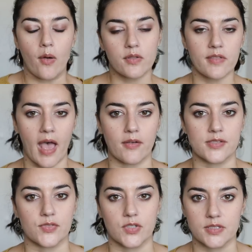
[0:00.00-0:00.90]
out of the
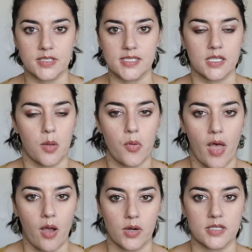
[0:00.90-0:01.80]
house for at least a couple
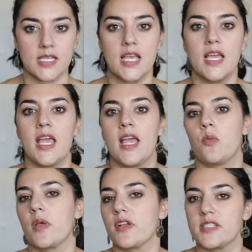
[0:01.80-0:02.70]
hours,
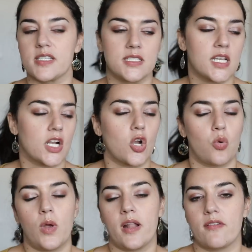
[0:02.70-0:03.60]
whether it's to dinner
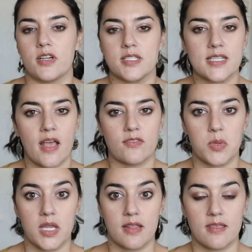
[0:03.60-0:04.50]
or whatever. It doesn't have to
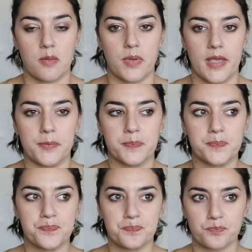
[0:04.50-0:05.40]
be anything big.
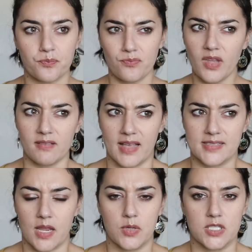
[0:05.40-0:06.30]

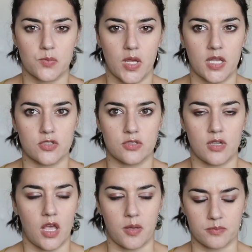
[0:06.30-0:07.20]
Last night we just went and
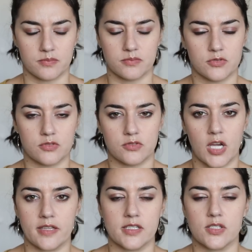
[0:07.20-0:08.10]
um,
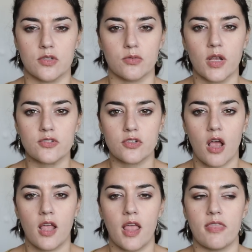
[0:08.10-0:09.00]
tried this new
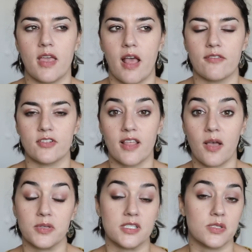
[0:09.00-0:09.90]
restaurant, and then after
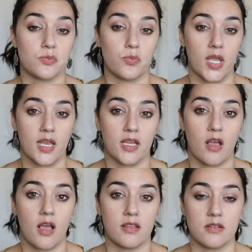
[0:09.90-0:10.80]
that, we just went and
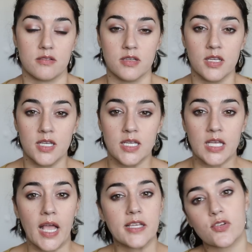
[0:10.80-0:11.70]
got a little
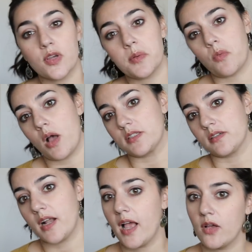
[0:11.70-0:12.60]
ice cream and walked
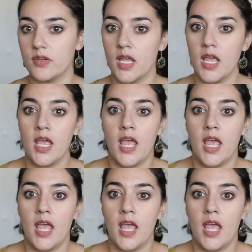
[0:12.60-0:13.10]
around.